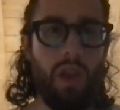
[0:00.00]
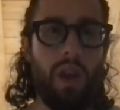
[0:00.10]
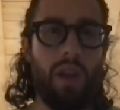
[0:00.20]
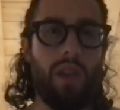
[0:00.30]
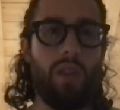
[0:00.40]

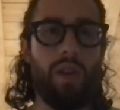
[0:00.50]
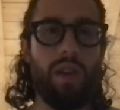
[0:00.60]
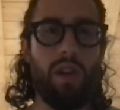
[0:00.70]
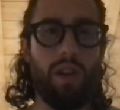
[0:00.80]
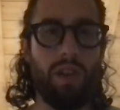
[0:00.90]
Now, Lloyd
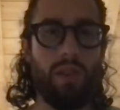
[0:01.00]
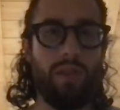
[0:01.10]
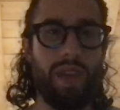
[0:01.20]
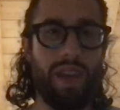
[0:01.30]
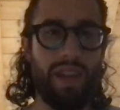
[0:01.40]
argued
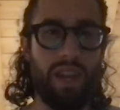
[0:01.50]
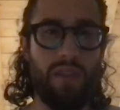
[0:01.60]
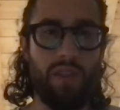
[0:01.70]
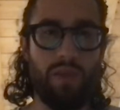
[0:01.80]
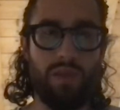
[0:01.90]
that
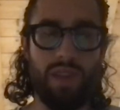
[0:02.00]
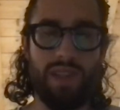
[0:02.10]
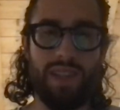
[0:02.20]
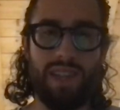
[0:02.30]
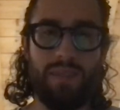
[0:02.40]
individuals'
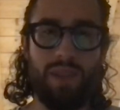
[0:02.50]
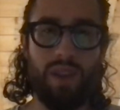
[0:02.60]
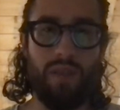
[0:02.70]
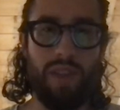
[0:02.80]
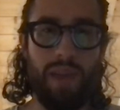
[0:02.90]
assessment of
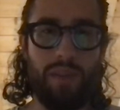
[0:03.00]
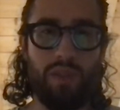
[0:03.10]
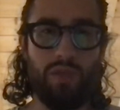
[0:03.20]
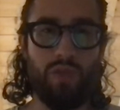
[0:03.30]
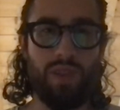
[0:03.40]
damages
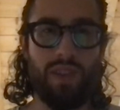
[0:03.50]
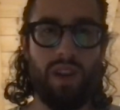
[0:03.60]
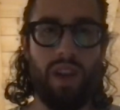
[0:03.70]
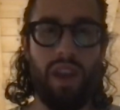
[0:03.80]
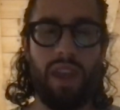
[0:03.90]
was
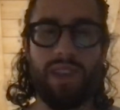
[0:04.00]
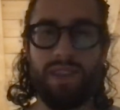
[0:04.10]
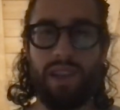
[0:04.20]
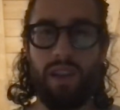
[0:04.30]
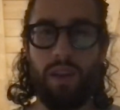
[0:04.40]

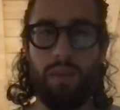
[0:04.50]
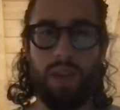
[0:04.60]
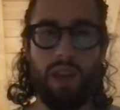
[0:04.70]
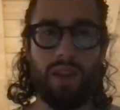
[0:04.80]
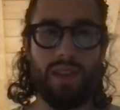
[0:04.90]
unnecessary
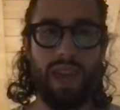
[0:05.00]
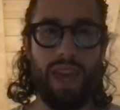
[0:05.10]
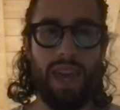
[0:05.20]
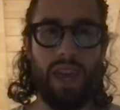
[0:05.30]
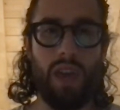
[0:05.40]
because
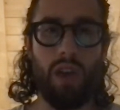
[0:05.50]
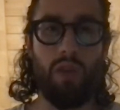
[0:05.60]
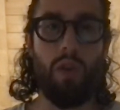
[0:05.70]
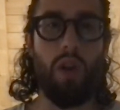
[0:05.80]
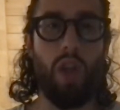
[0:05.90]
a,
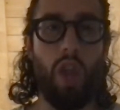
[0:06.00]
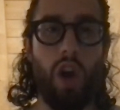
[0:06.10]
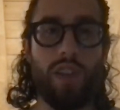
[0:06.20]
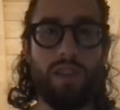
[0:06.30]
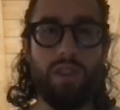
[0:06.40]
quote, loss
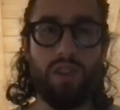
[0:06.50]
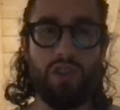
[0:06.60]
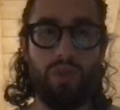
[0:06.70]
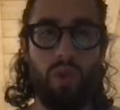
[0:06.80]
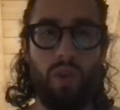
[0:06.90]
of
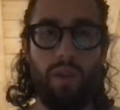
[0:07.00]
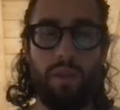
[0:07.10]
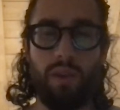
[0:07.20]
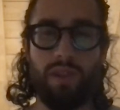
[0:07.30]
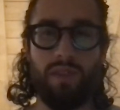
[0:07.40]
control of
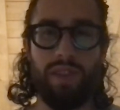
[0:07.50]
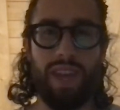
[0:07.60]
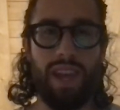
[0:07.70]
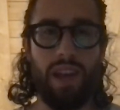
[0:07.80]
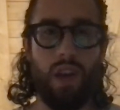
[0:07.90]
personal
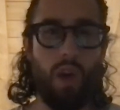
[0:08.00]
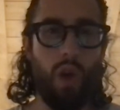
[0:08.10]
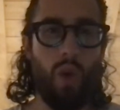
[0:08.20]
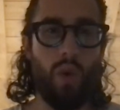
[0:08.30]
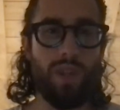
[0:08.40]
data
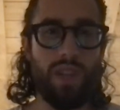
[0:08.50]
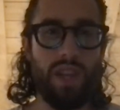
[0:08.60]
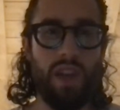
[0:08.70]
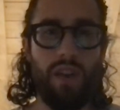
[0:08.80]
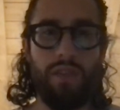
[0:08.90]
was
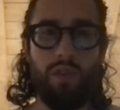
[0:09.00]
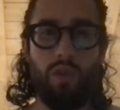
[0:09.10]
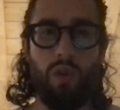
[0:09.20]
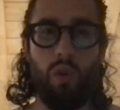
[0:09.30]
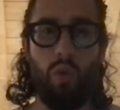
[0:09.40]
enough to
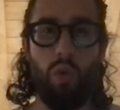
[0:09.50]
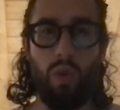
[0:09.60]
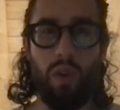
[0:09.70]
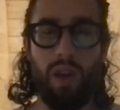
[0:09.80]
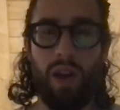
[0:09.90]

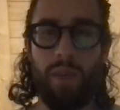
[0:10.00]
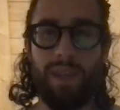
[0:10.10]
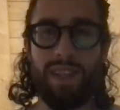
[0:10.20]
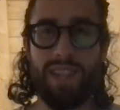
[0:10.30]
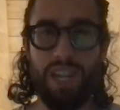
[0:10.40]
award
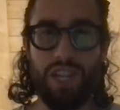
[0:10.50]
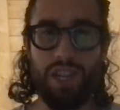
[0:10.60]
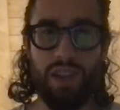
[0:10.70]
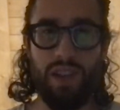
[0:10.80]
compensation,